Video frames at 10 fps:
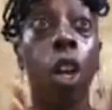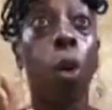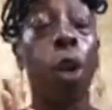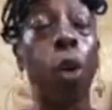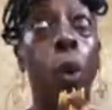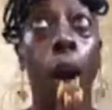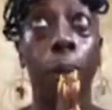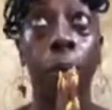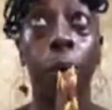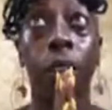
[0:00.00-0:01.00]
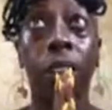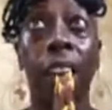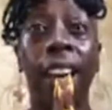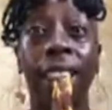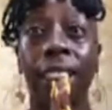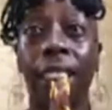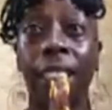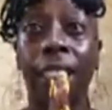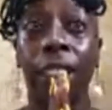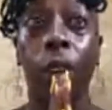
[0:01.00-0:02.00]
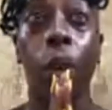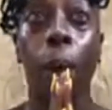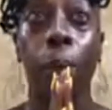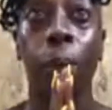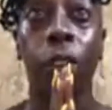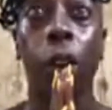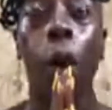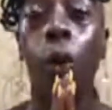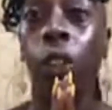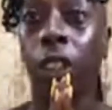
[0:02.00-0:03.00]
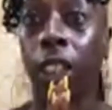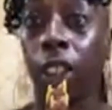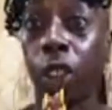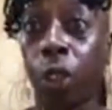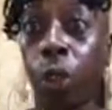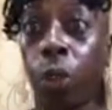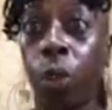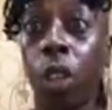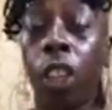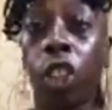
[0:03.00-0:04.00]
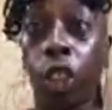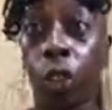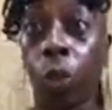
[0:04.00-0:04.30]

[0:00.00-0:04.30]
When Kwame was 18, or Kwame was older than the school children,